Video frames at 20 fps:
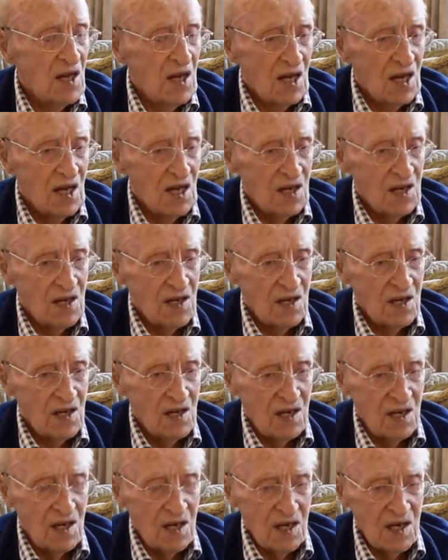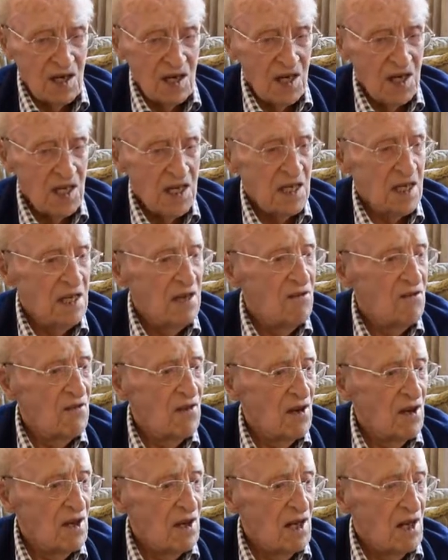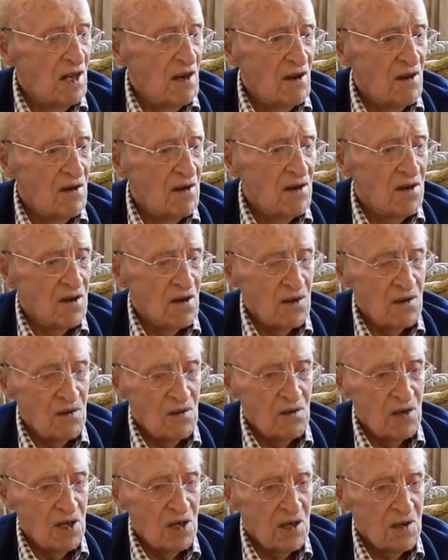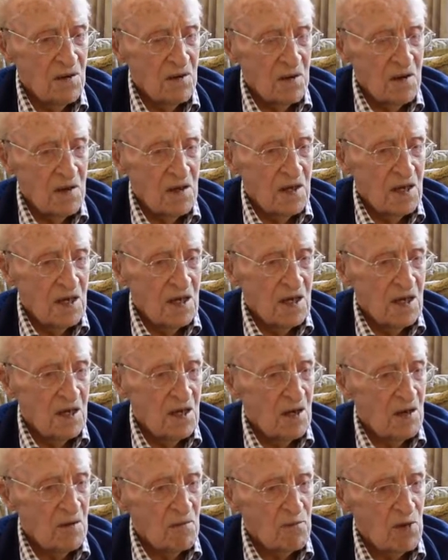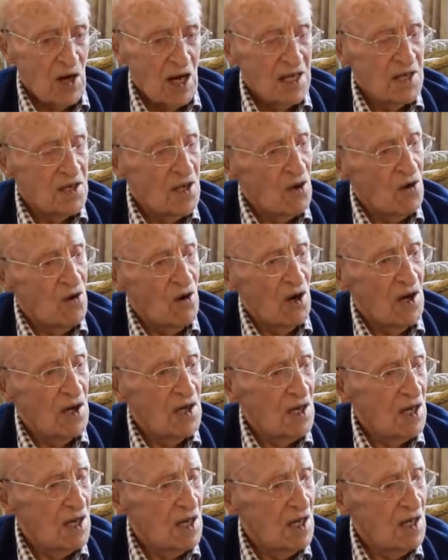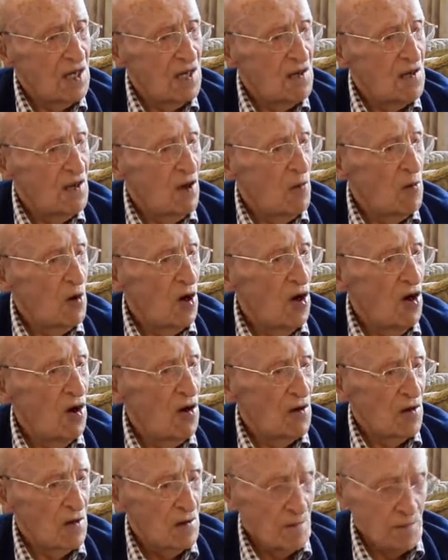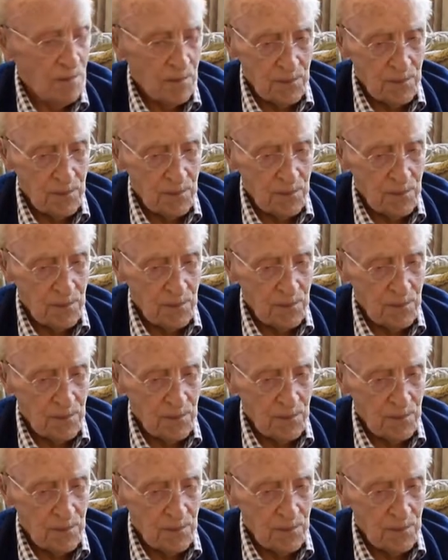a, a leave to prior to going uh, abroad.